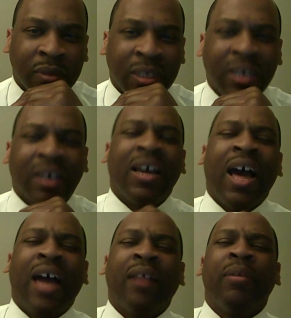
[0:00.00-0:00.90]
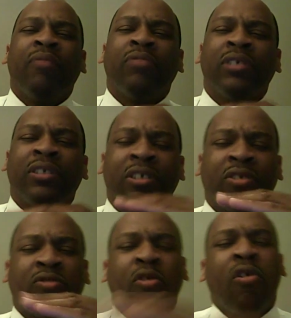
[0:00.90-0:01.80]
The economy was
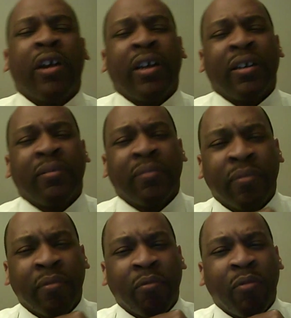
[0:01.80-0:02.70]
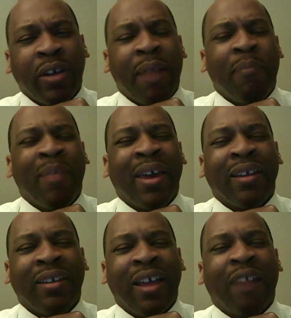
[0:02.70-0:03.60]
destroyed when that
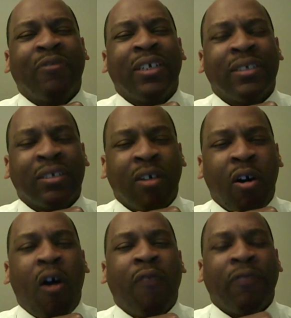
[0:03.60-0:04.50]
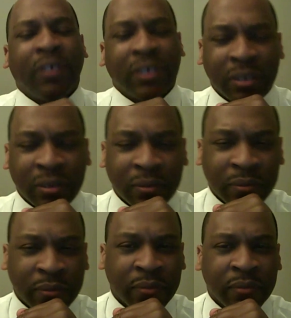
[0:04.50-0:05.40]
man left his office.
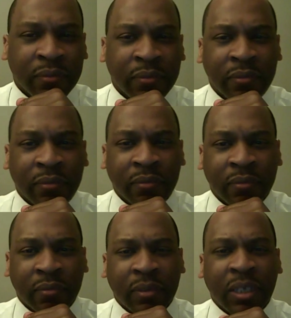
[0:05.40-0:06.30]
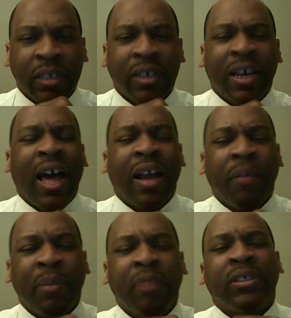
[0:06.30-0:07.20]
The
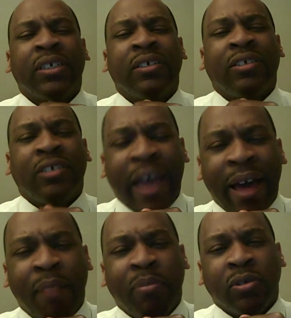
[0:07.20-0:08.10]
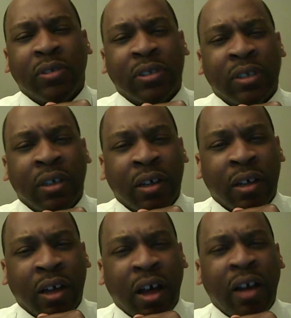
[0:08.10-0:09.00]
economy was in shambles.
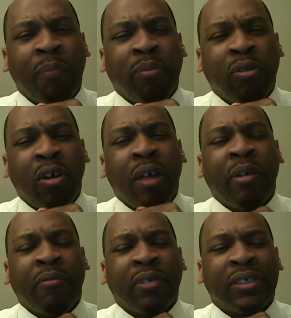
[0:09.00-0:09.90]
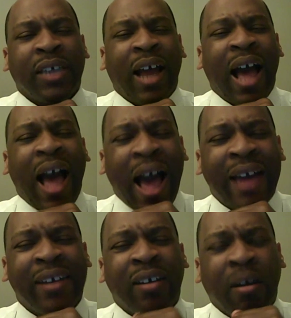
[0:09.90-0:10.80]
Unemployment was at
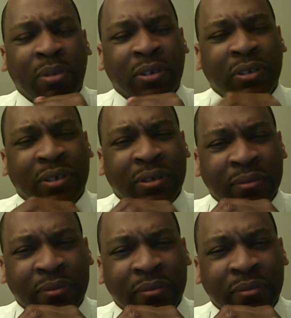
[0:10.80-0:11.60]
high numbers.